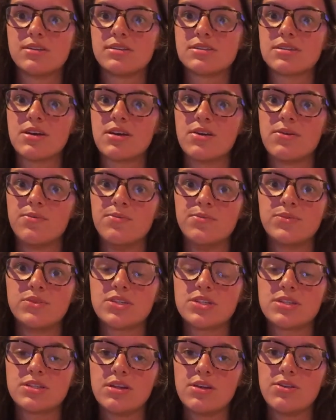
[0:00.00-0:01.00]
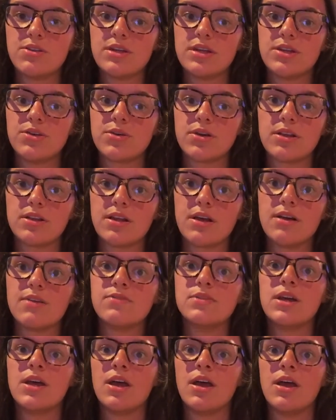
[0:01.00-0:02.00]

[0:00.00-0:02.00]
So just know that you are loved